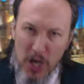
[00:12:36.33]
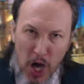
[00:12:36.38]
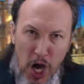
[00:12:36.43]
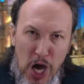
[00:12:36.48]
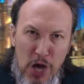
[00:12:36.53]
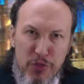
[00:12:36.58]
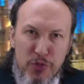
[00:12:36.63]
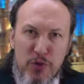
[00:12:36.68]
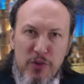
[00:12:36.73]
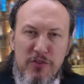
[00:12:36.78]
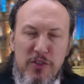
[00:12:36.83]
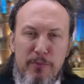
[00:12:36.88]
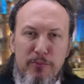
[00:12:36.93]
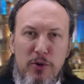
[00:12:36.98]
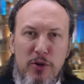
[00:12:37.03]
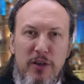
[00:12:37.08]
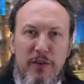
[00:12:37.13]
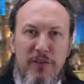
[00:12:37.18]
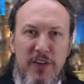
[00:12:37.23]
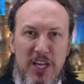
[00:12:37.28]
author of the
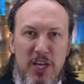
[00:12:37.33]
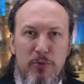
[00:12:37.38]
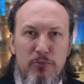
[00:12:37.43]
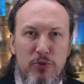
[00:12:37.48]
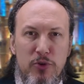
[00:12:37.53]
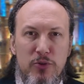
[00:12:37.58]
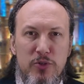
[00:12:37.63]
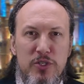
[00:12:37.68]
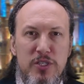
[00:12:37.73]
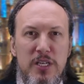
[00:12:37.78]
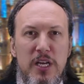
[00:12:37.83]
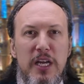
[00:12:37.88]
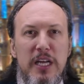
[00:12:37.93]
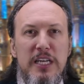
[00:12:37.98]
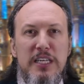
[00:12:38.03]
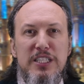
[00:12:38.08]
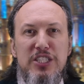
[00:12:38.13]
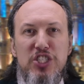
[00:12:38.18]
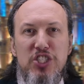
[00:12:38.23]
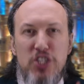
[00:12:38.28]
book of Hebrews
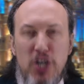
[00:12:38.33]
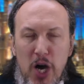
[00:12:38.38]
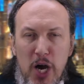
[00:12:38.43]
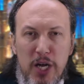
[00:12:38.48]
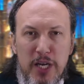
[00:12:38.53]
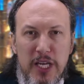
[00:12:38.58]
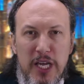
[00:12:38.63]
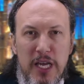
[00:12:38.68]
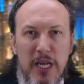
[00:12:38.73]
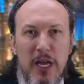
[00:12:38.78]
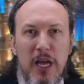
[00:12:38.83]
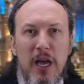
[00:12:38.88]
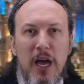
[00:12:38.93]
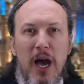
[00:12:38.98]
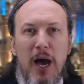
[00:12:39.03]
is talking